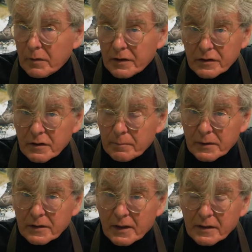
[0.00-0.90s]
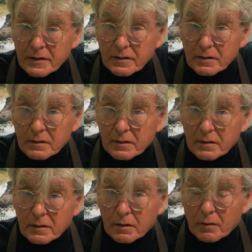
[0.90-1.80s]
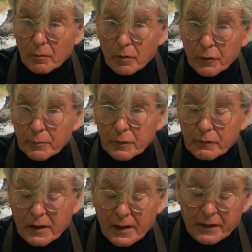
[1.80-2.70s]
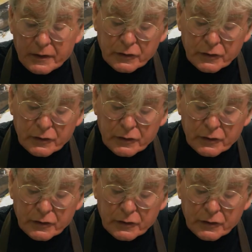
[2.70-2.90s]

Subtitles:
with a Sympatex waterproof lining.